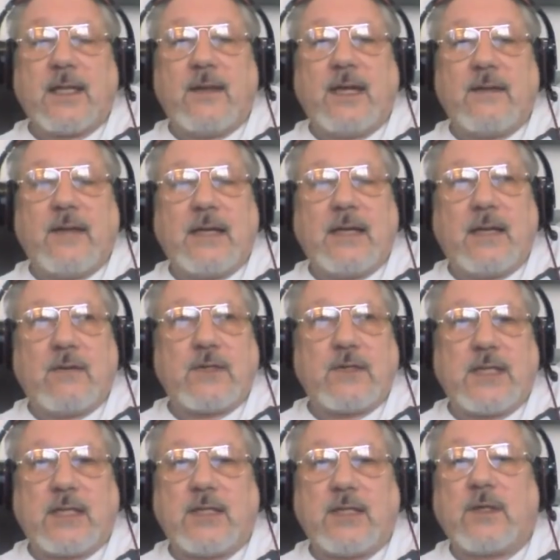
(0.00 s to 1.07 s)
that was
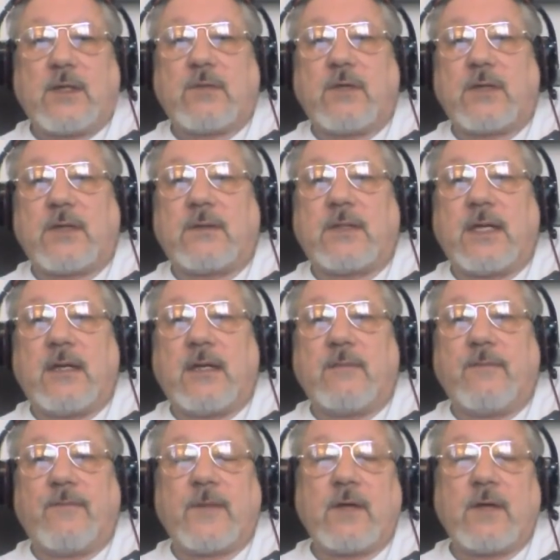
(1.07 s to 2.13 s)
actually what
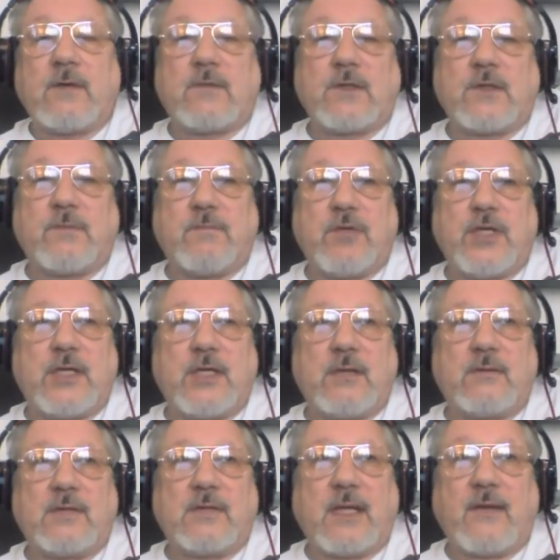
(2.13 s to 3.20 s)
was
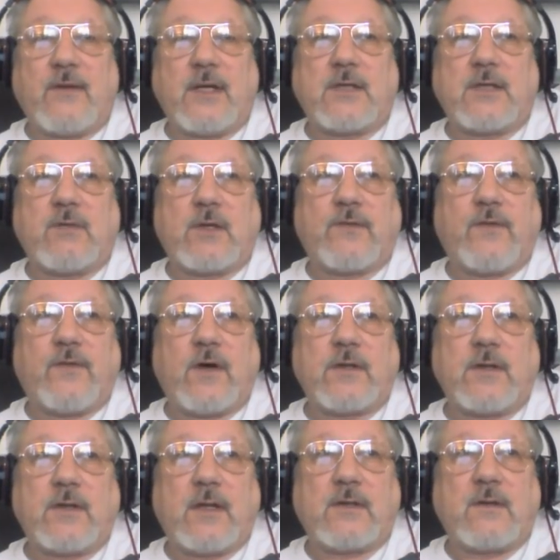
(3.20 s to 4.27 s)
pushing South Africa as far
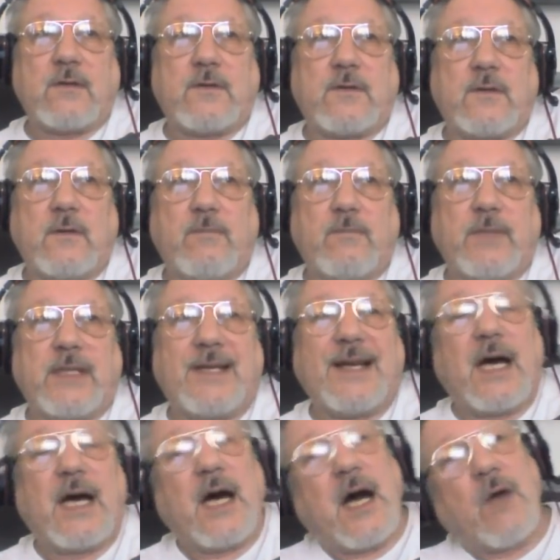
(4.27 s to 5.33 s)
as I was concerned. But
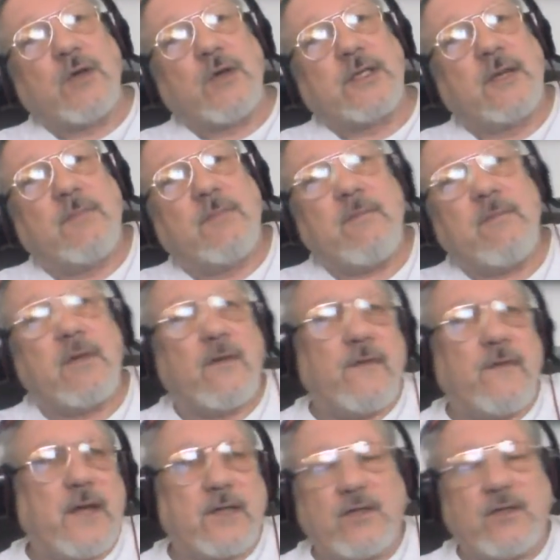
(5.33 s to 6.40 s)
I wasn't a member
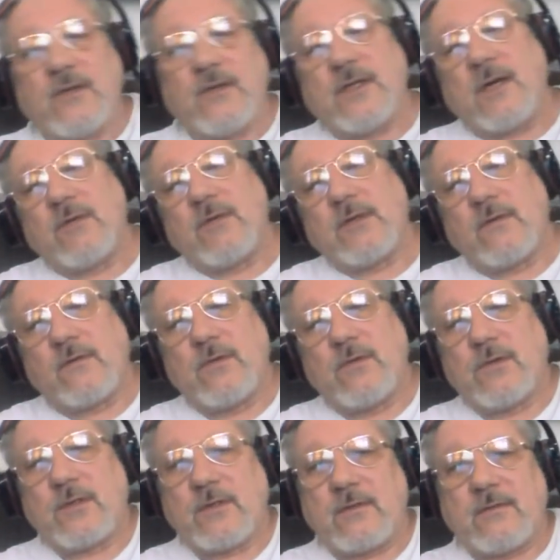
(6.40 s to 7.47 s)
of that church. I was, of
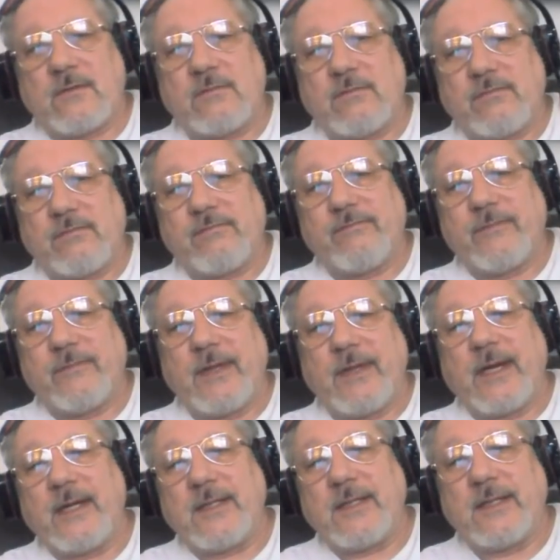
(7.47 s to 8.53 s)
course, in the
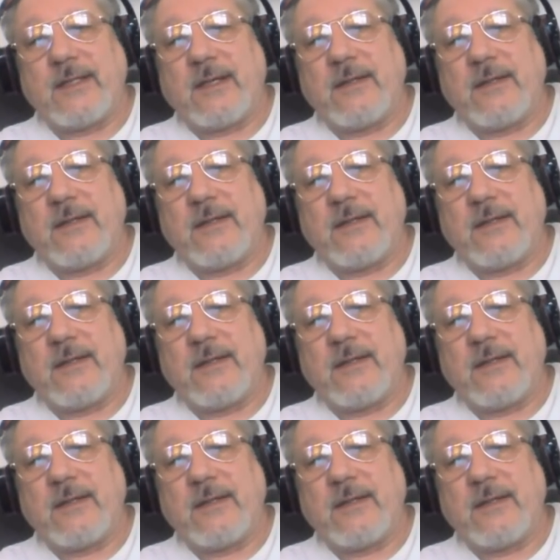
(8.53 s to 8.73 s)
80s.